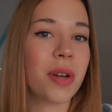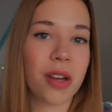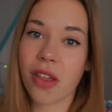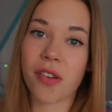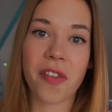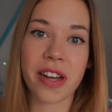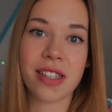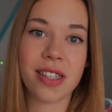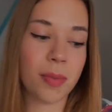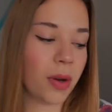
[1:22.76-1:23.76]
another
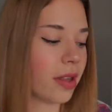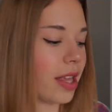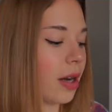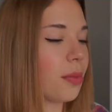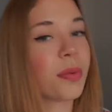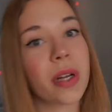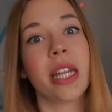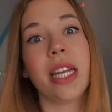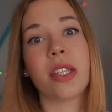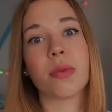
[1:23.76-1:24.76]
fantasy book that I
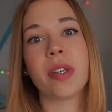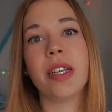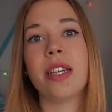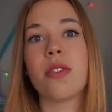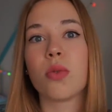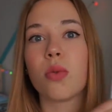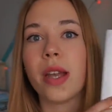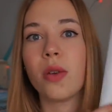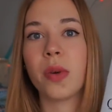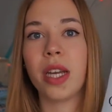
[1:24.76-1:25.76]
really need to read is
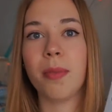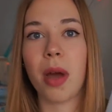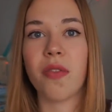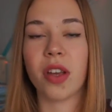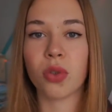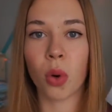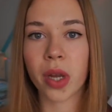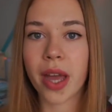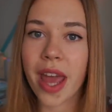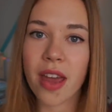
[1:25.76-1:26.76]
Red Queen by
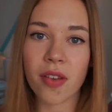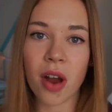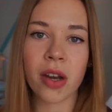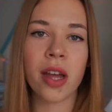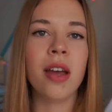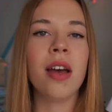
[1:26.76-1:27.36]
Victoria Aveyard.